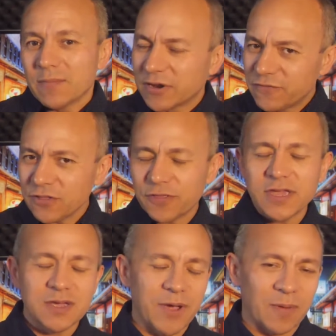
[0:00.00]
But if you
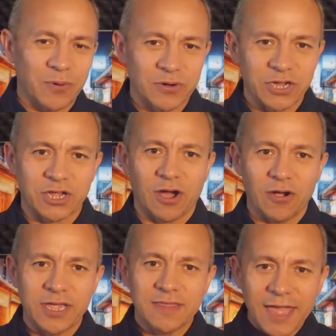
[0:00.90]
think about
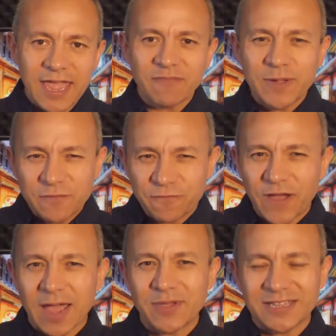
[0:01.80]
Pukekohe, they have been
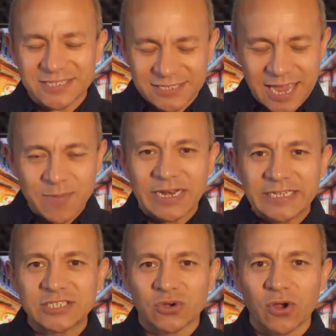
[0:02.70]
farming the same
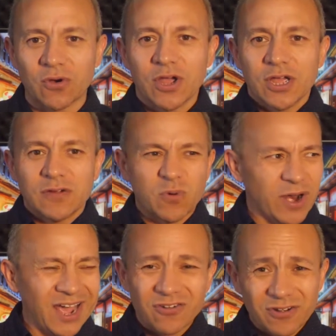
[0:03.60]
elite soil for
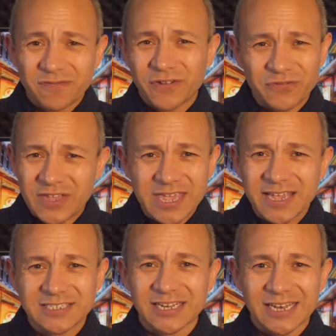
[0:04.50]
150
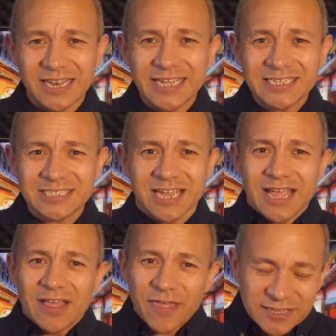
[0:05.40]
years at least.
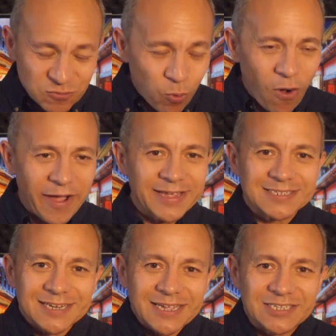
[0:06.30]
That's why
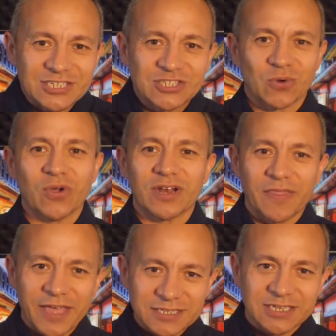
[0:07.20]
it's elite soil,
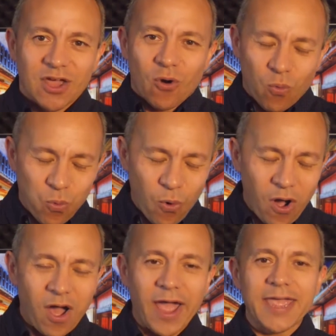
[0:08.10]
and that's
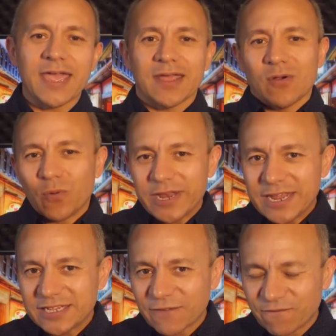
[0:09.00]
why we
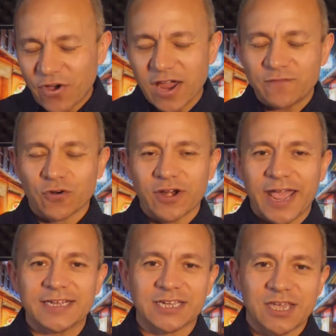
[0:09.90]
need to fight for it
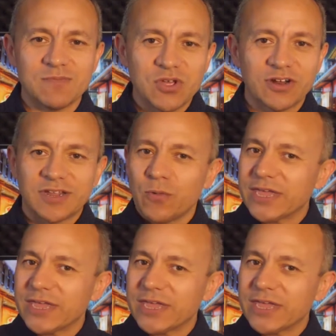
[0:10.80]
as a community.